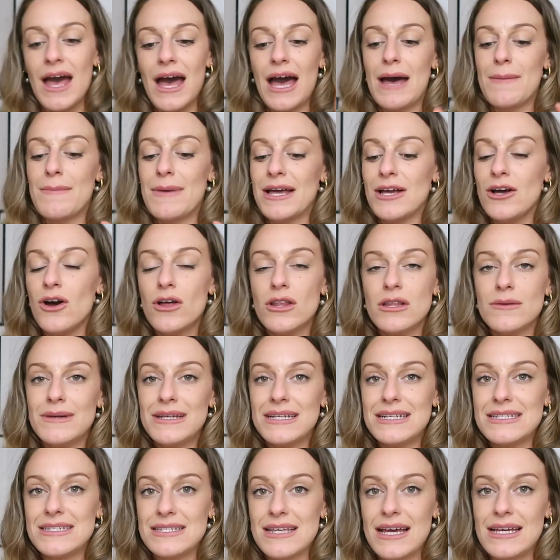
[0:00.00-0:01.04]
um, I got them
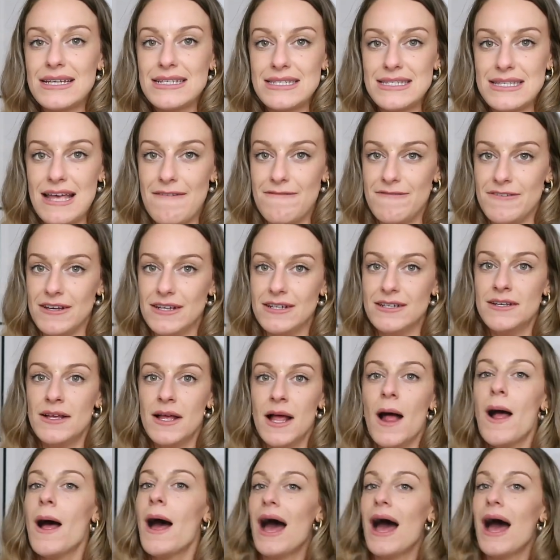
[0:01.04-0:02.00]
in a size 7